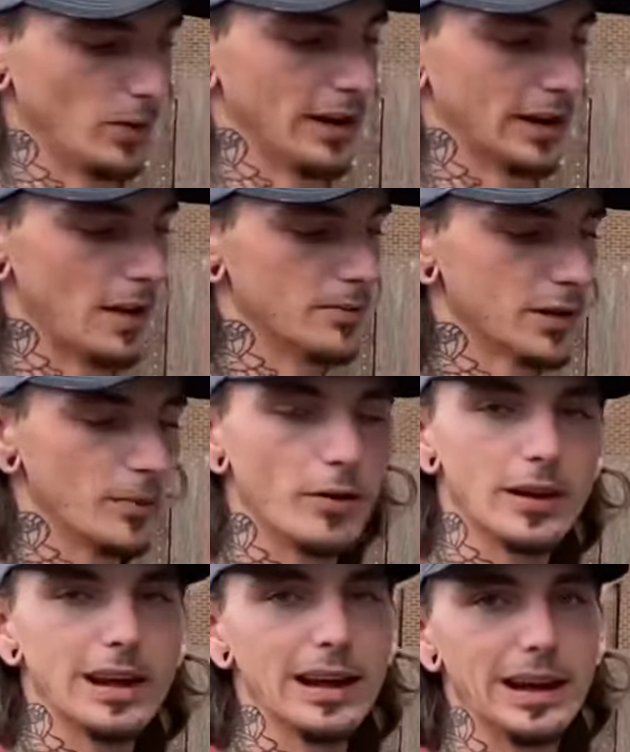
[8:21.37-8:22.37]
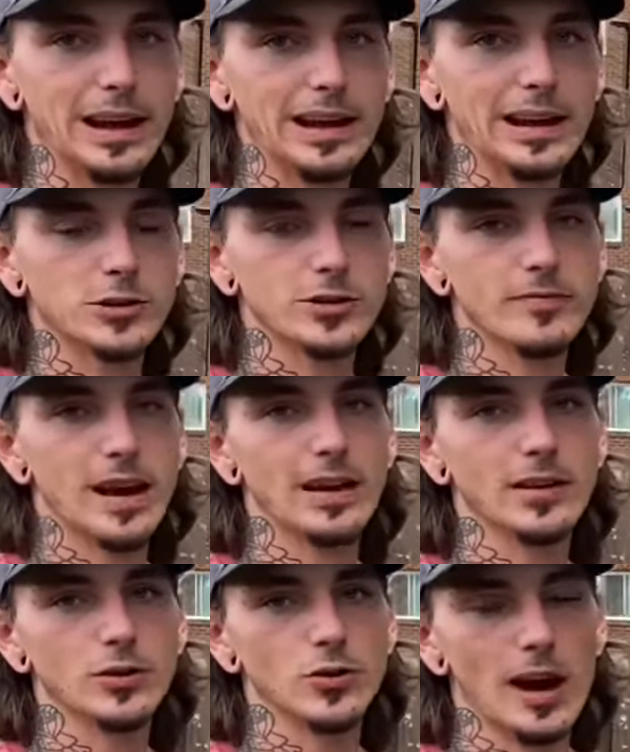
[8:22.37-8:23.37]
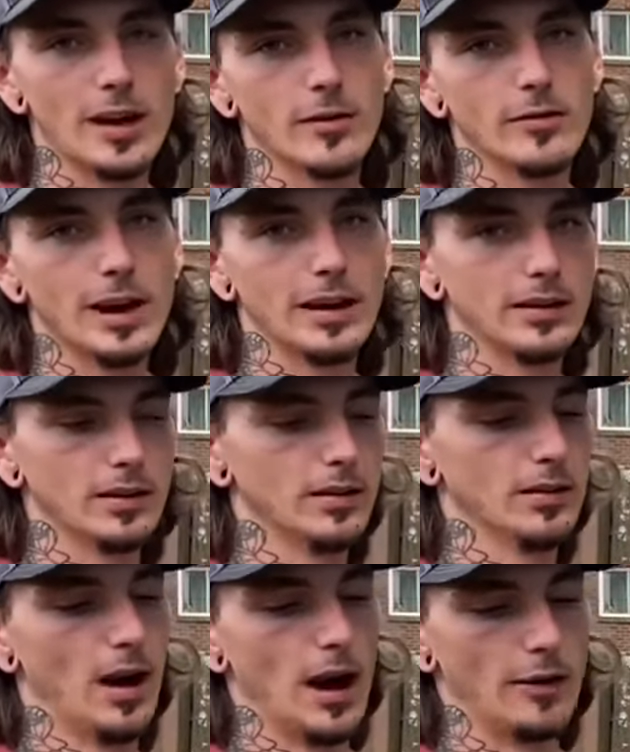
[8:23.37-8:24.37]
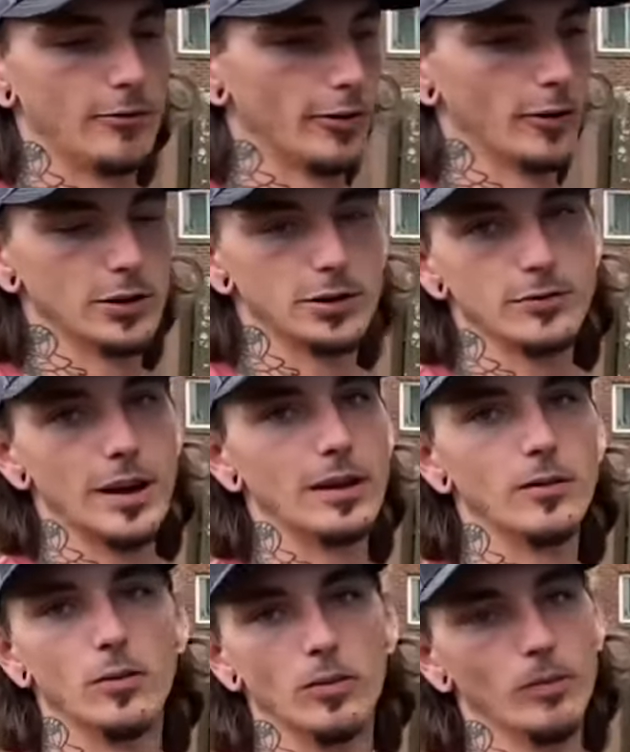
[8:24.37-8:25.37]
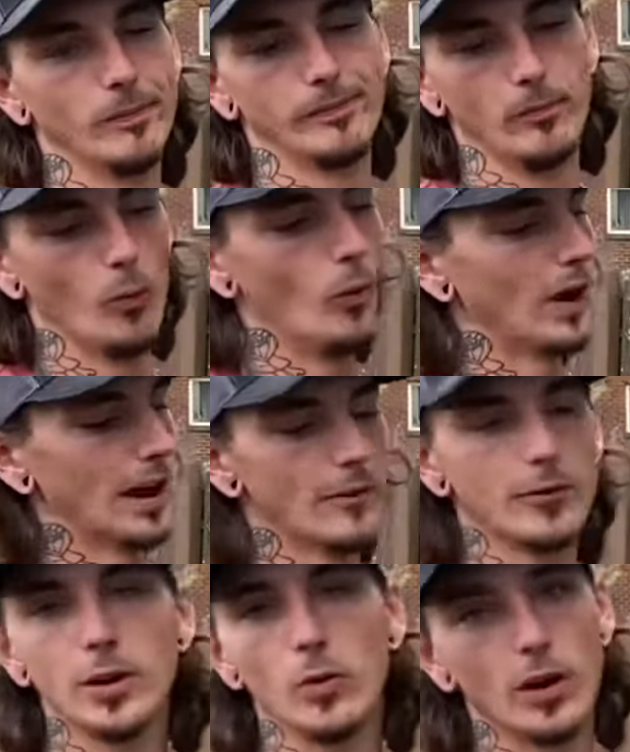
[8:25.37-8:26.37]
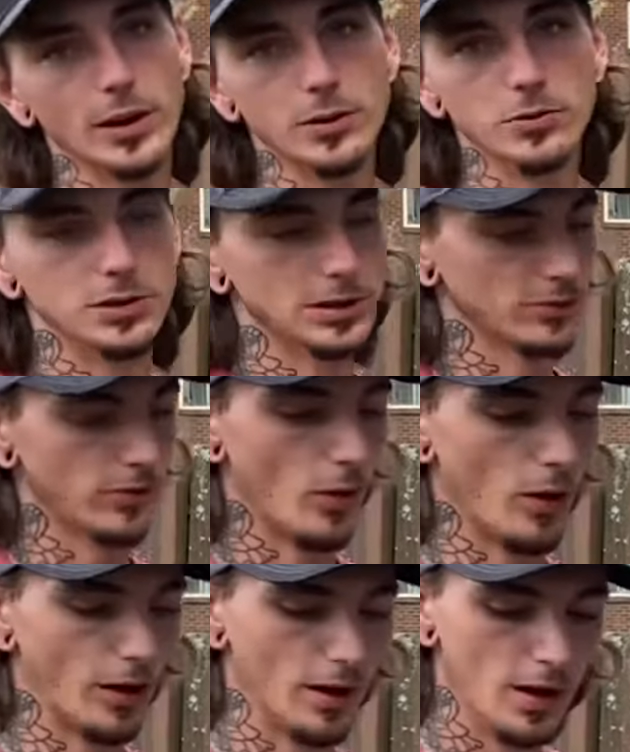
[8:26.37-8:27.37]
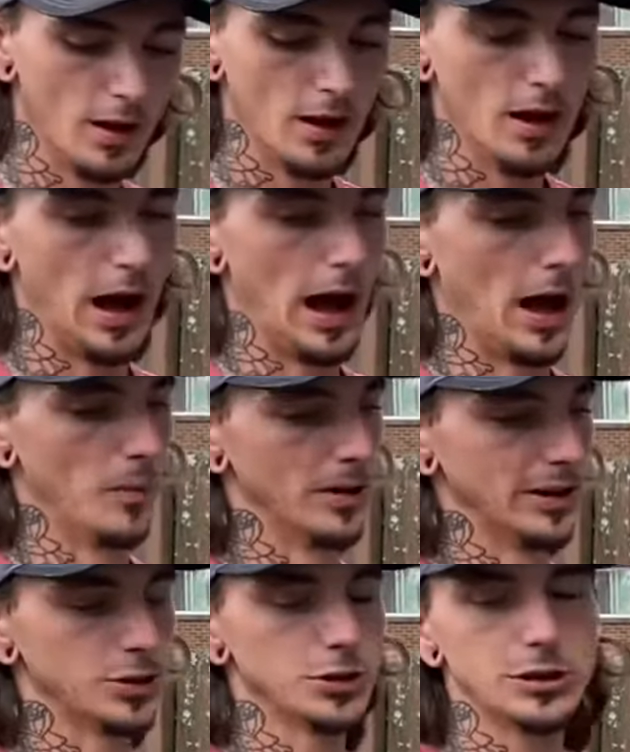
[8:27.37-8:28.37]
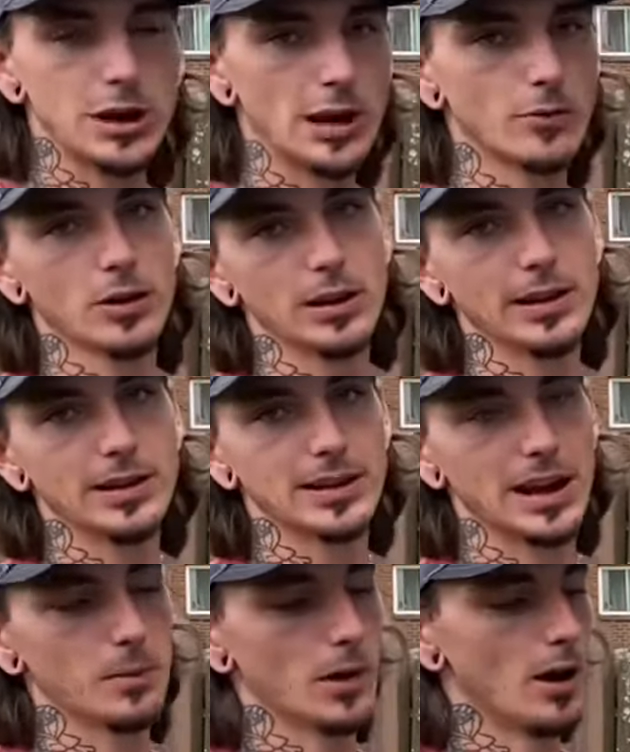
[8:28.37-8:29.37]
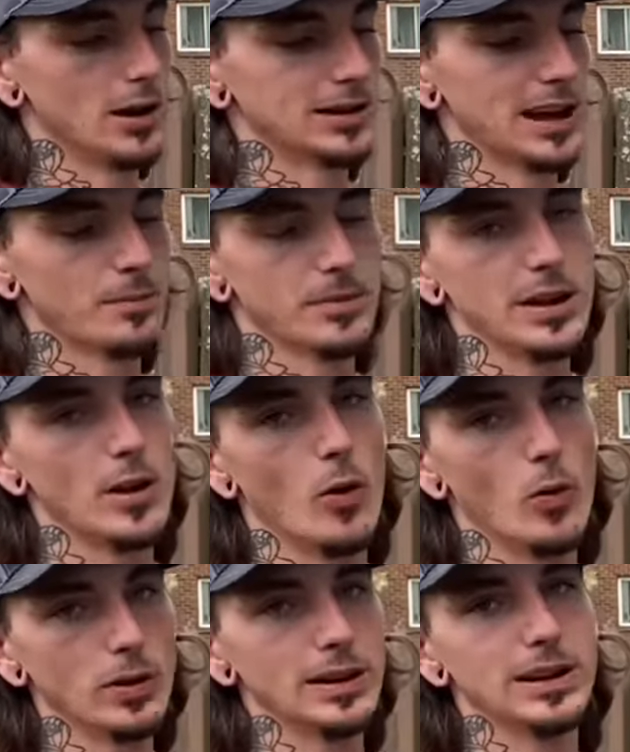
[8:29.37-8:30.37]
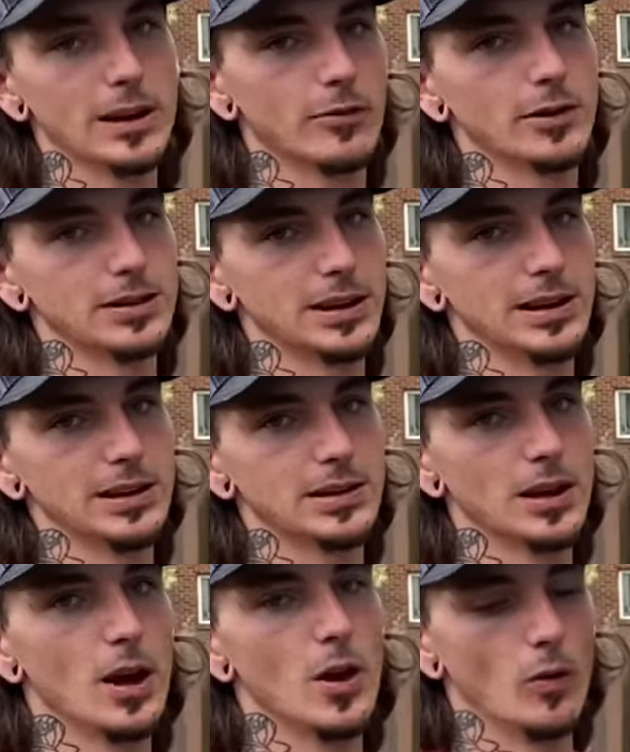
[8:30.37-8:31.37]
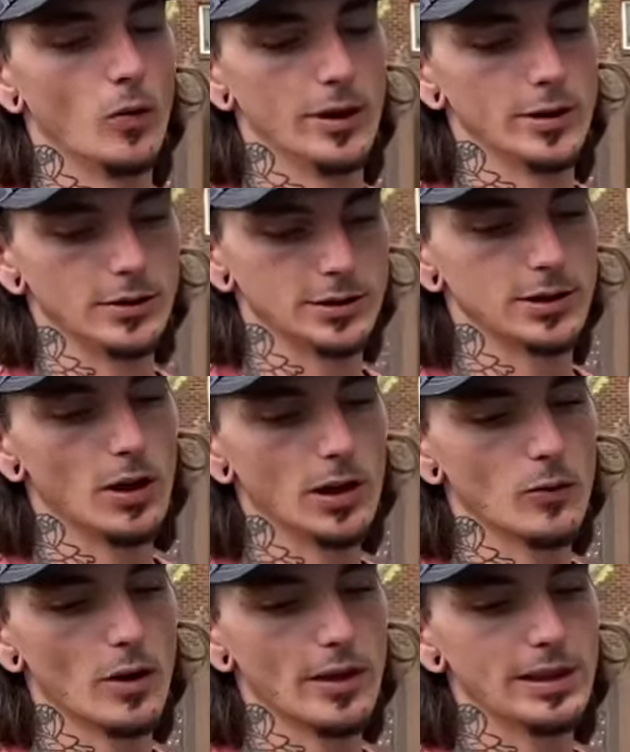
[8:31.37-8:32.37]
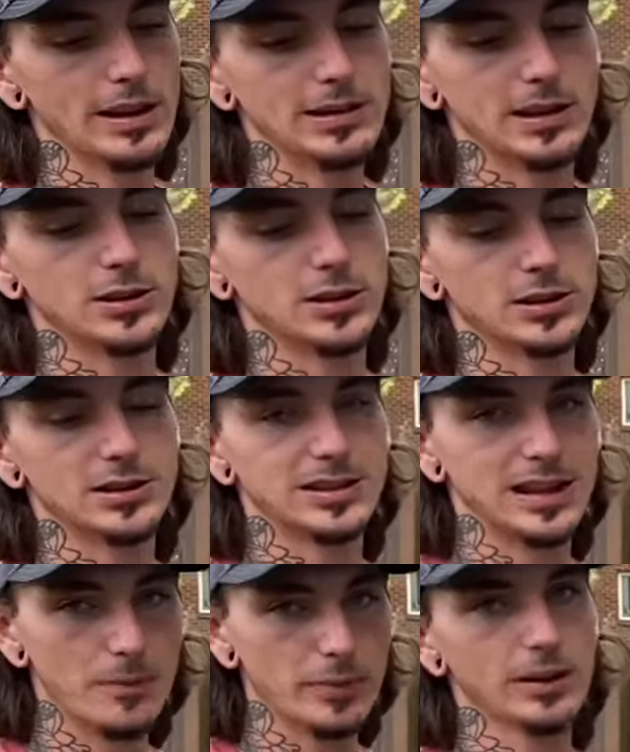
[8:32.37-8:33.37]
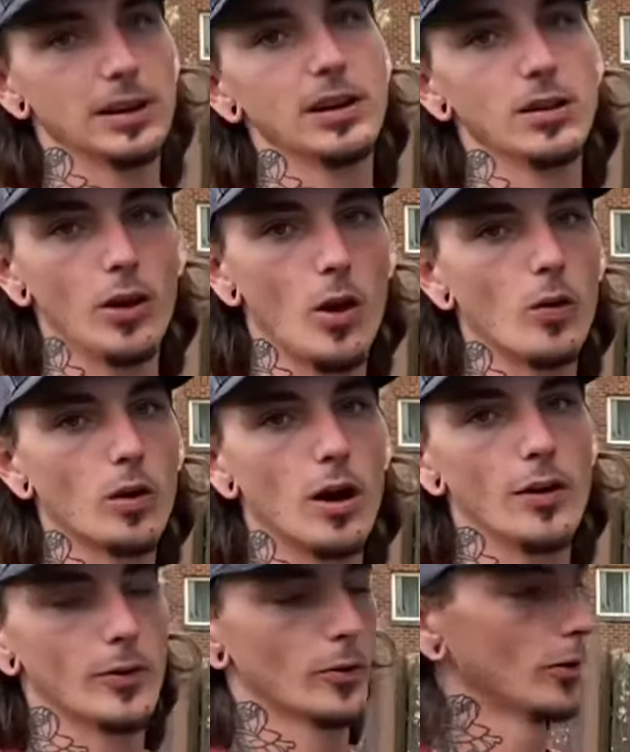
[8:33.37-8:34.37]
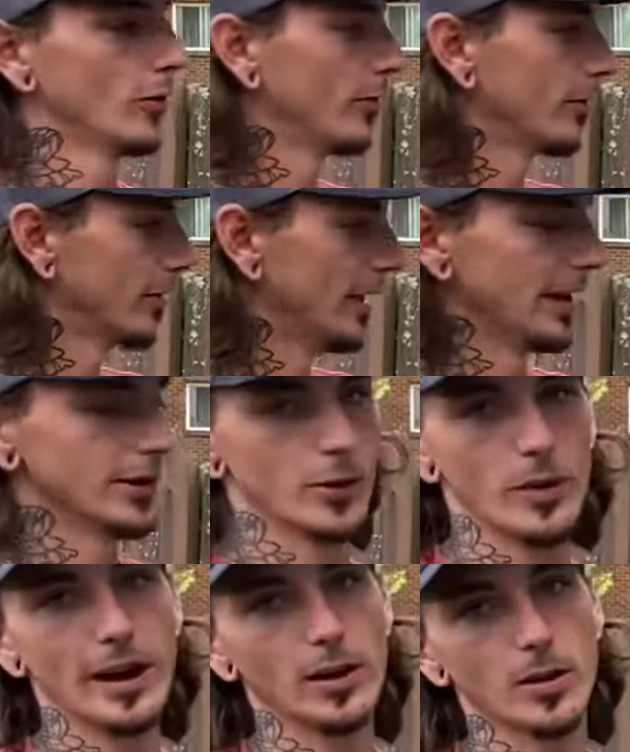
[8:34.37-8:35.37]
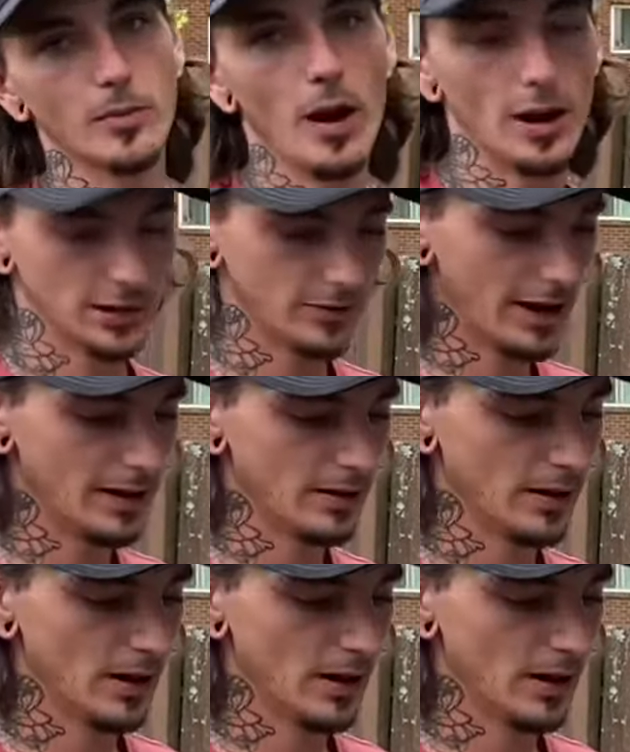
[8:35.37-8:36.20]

it comes to putting in a kitchen vent, dryer vent, uh, furnace vent, whatever you want to use this for, um, it's generally the same concept. The only difference is when you're installing one of these, it's typically lower on the roof than your regular box vent.